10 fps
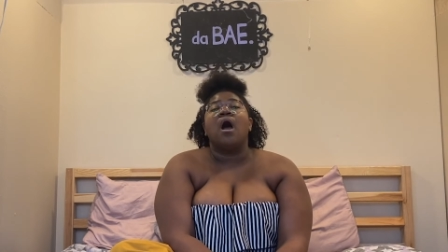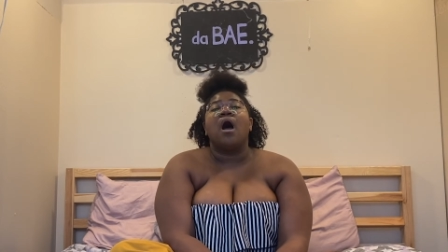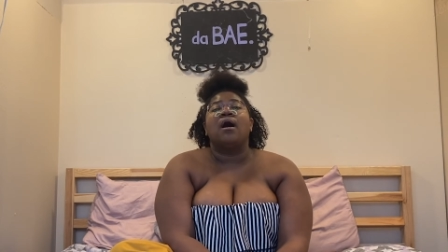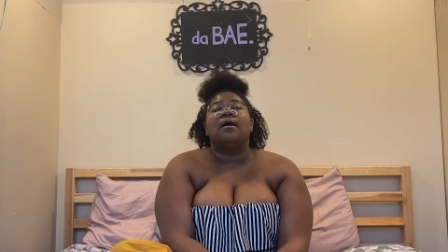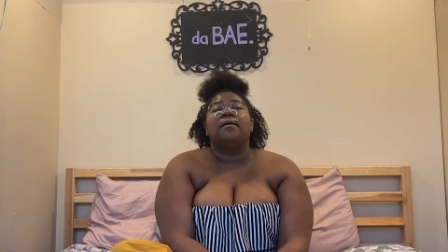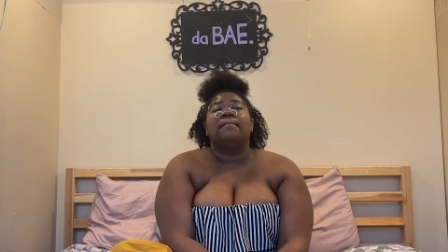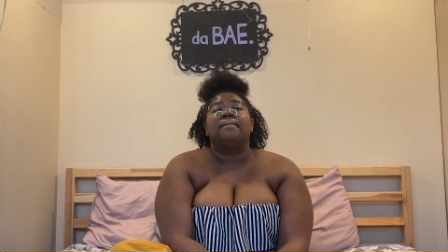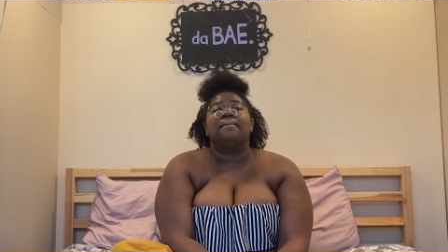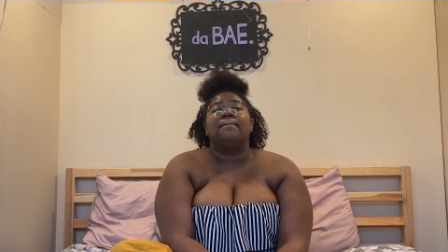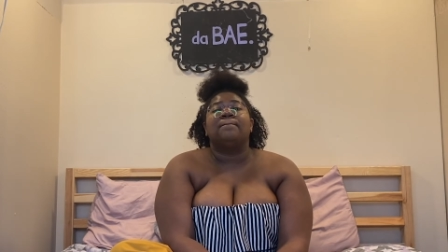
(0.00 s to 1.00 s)

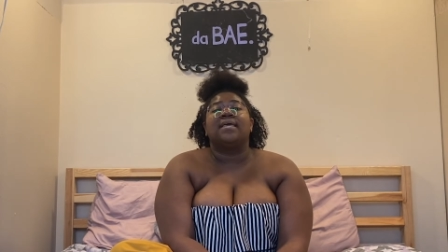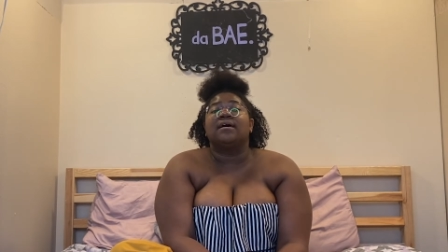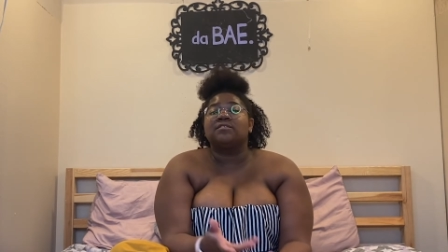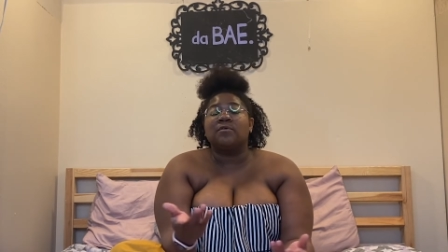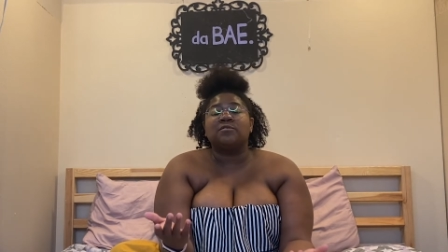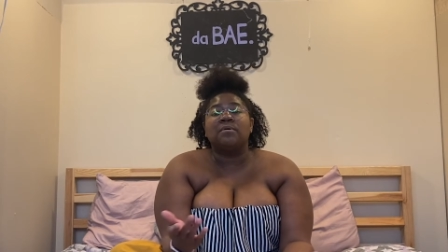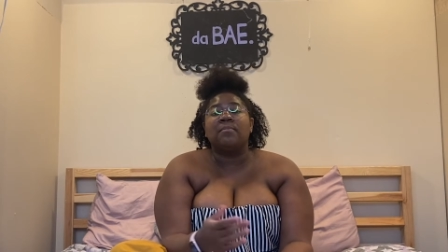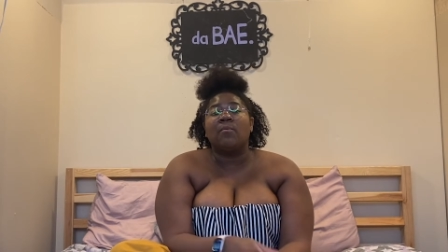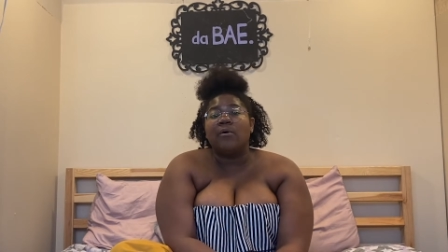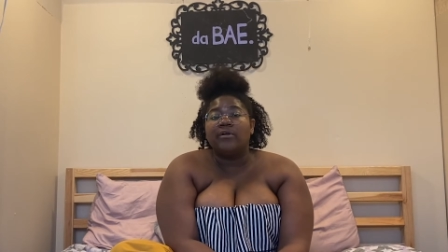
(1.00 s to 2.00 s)
um, because most
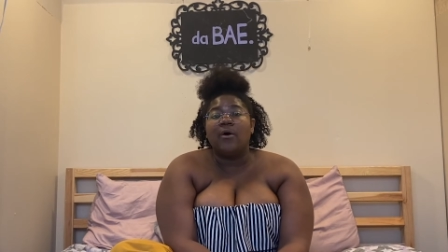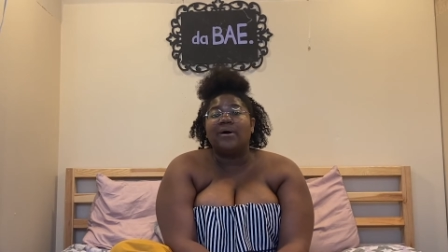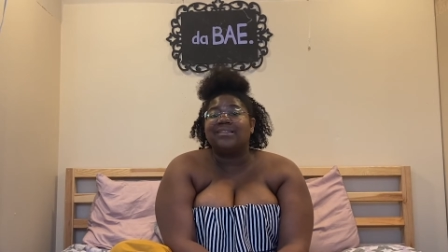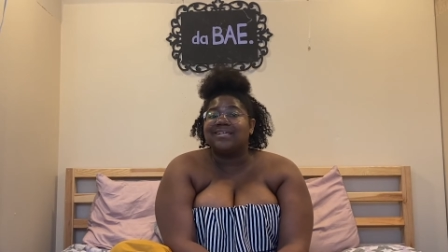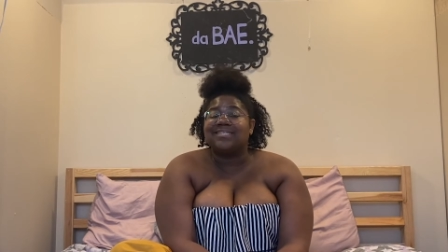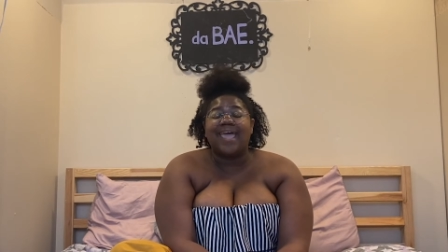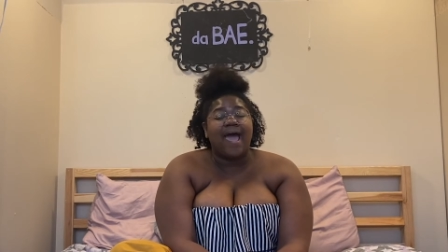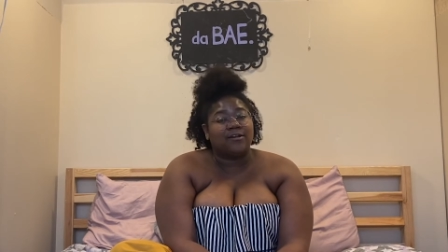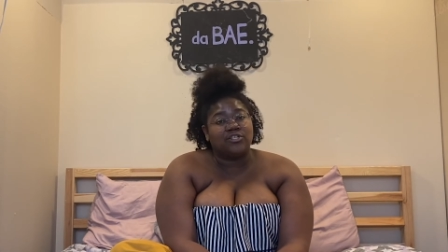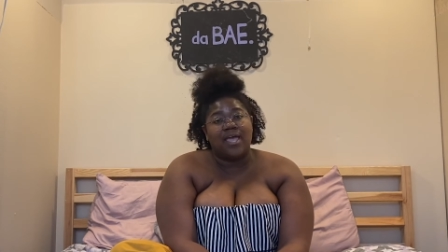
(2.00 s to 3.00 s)
people won't know unless they
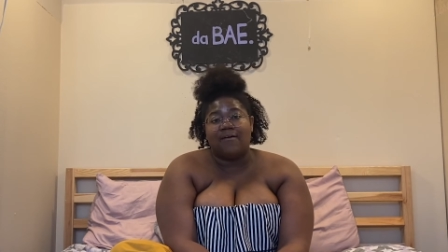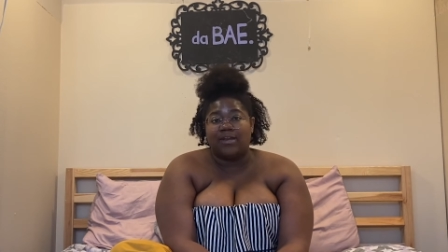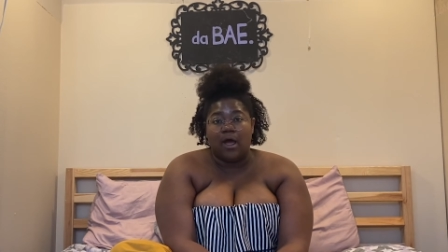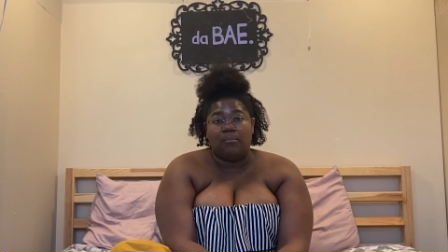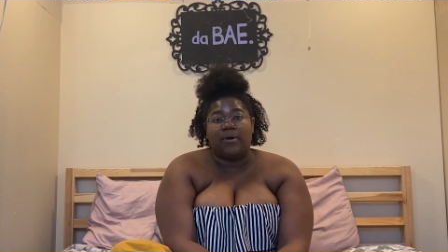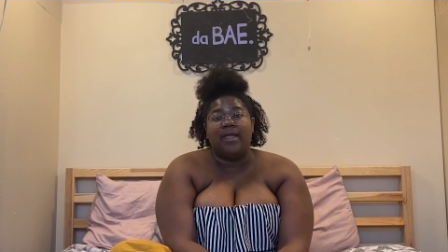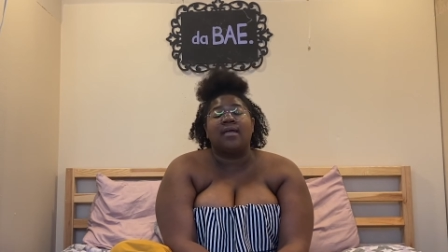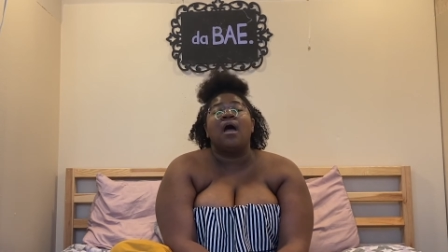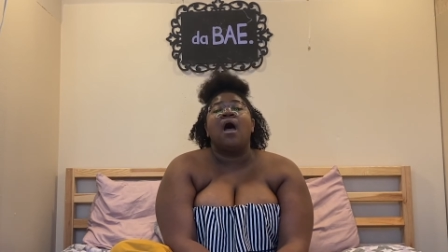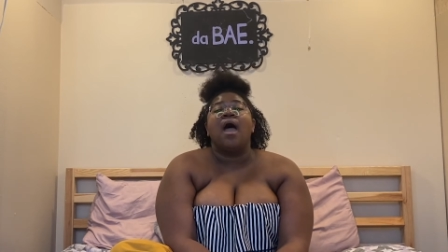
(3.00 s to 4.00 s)
actually have an outbreak.
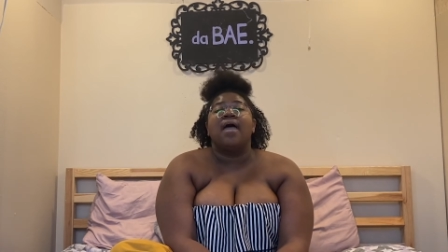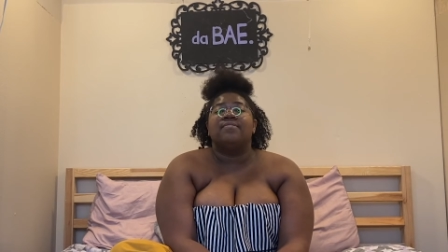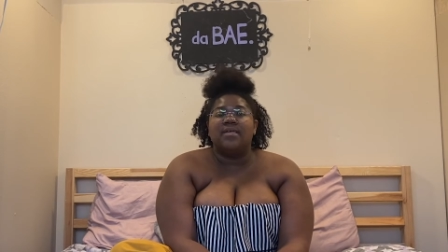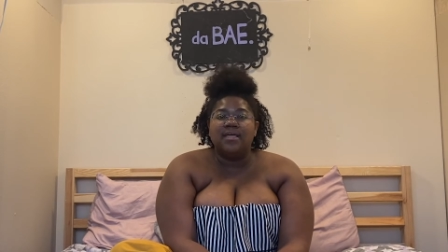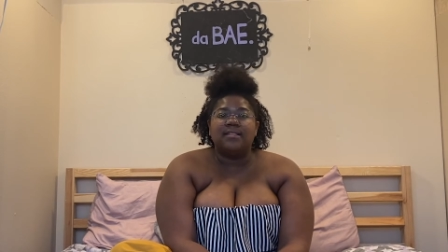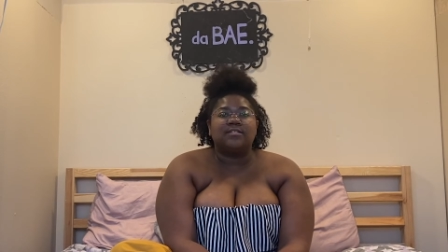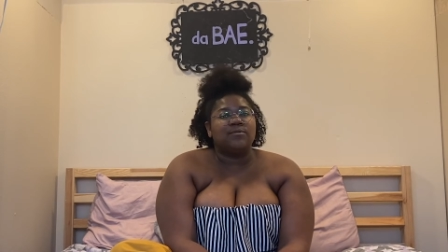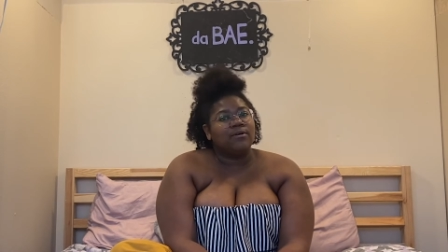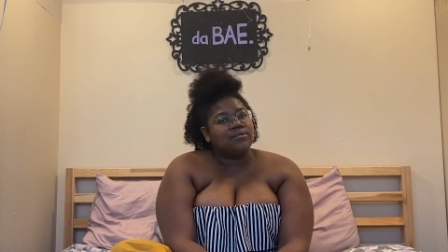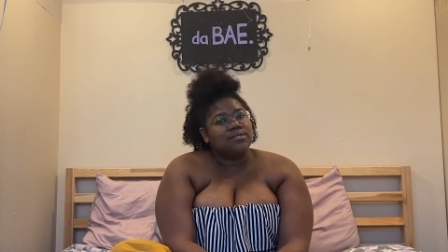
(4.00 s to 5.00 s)
And then that's when
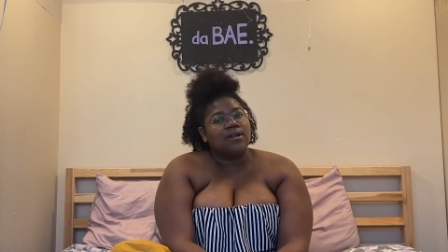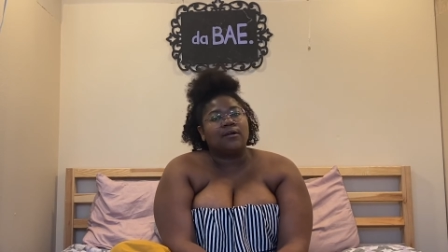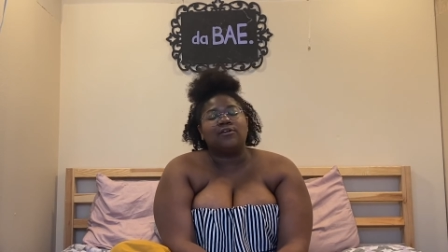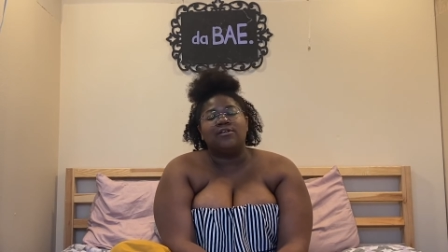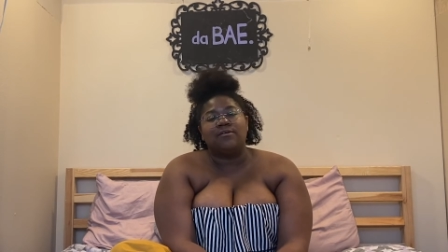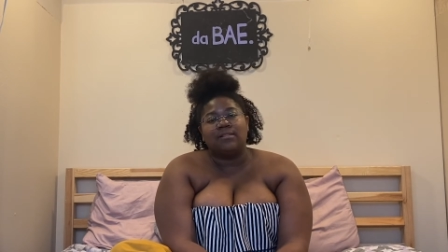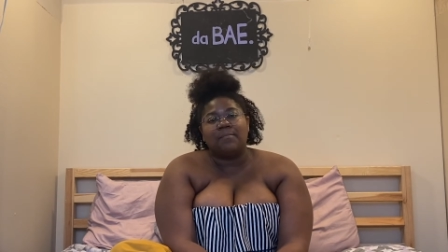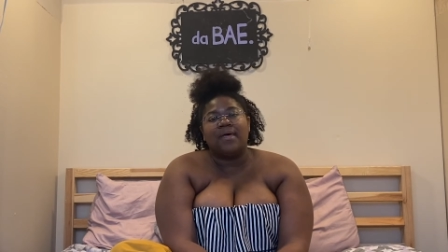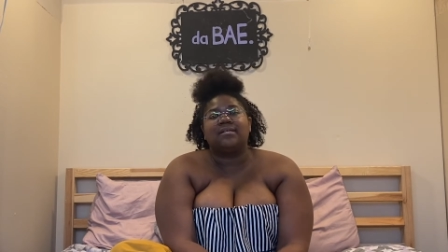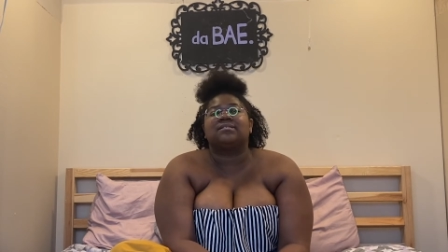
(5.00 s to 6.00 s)
you go to the doctor and you get the
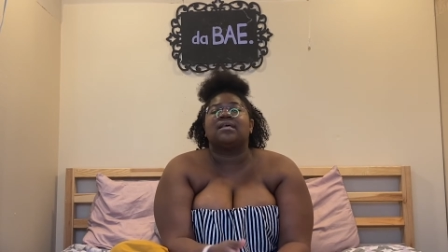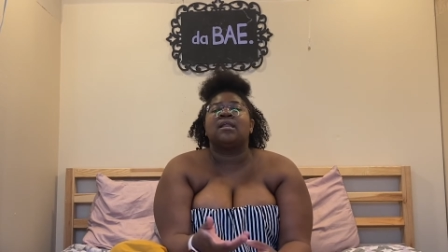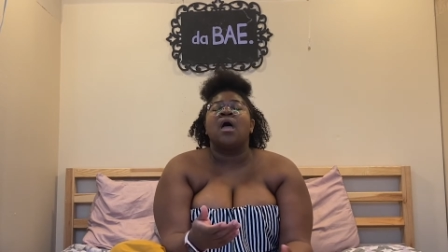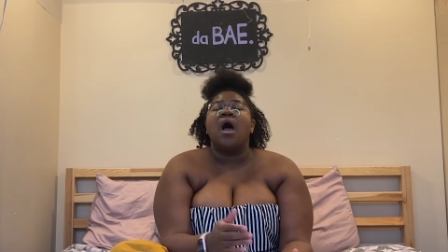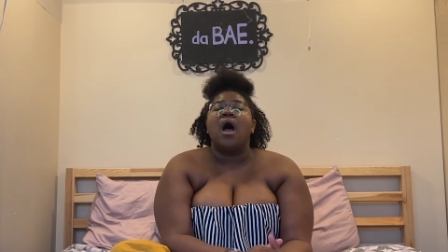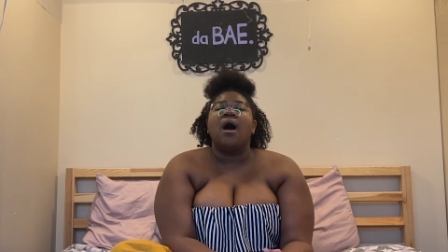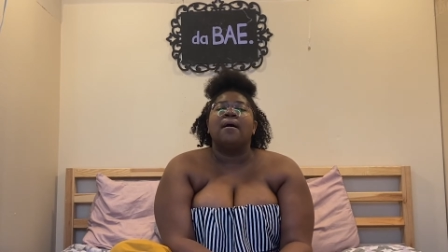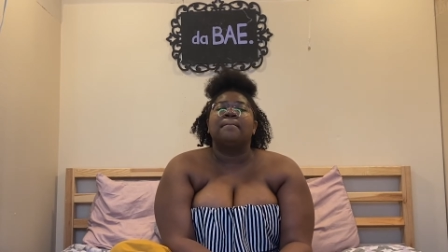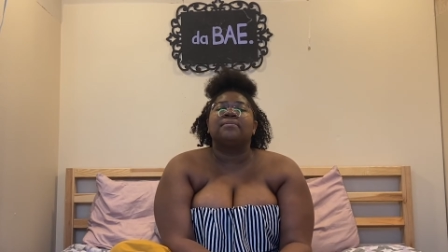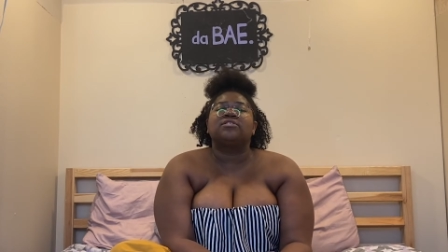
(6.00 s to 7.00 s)
medicine.
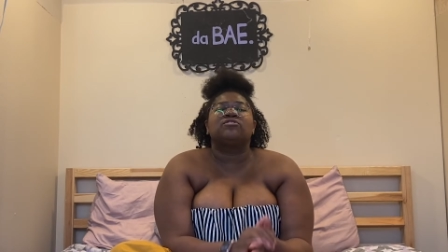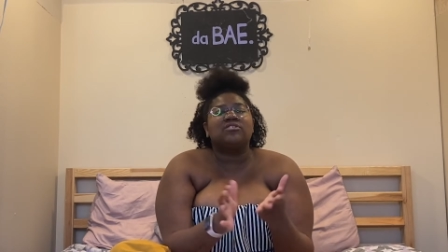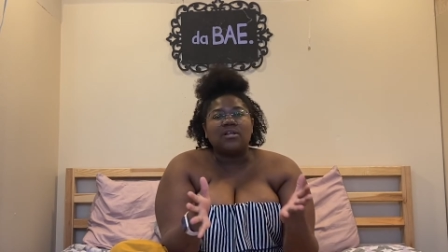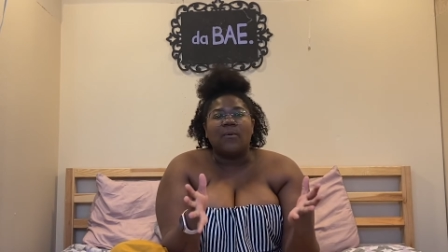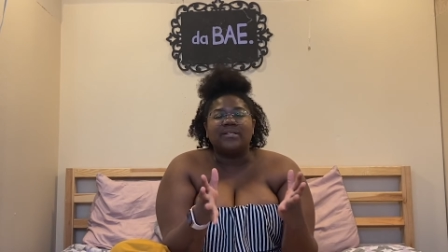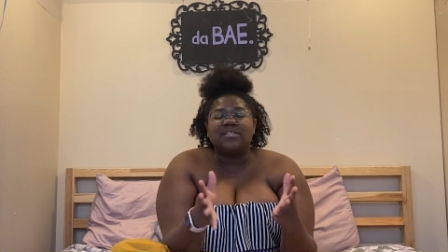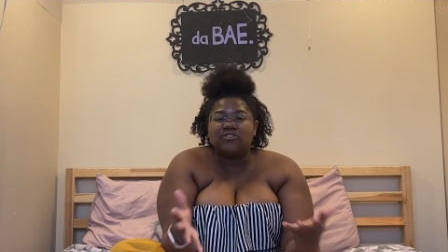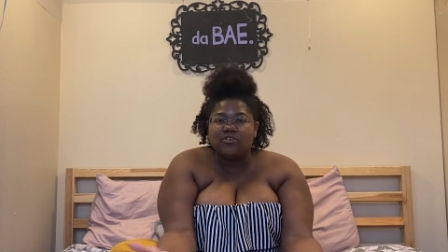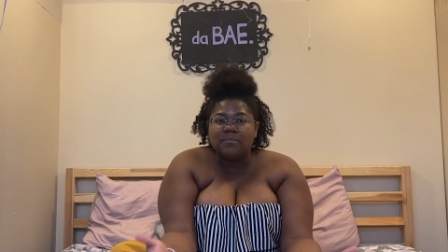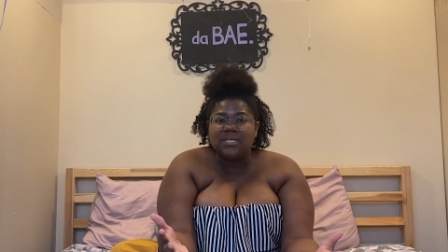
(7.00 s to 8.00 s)
Um, so just know it's
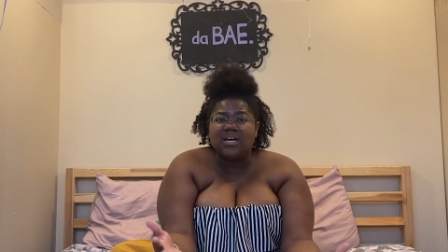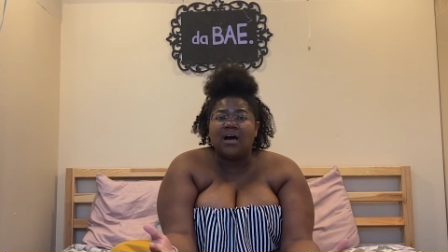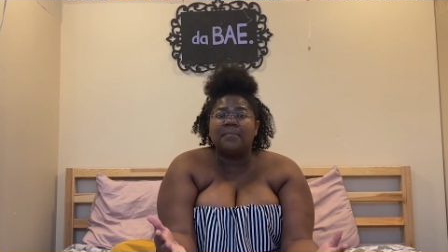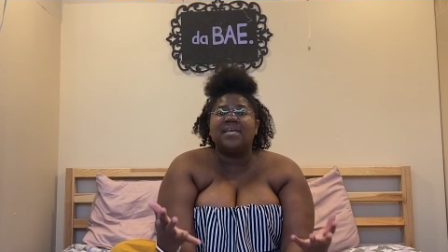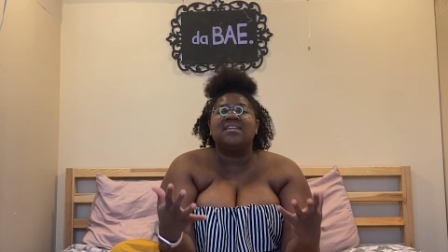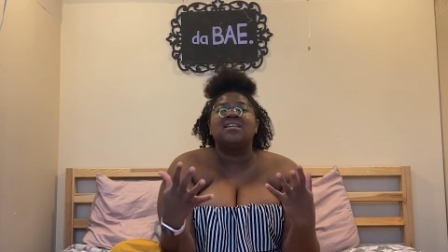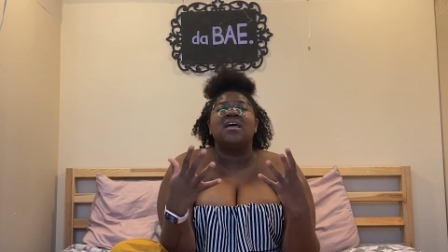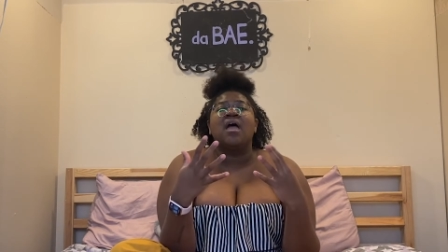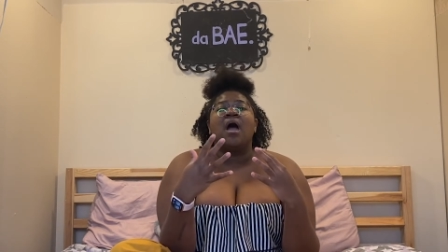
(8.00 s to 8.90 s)
extremely common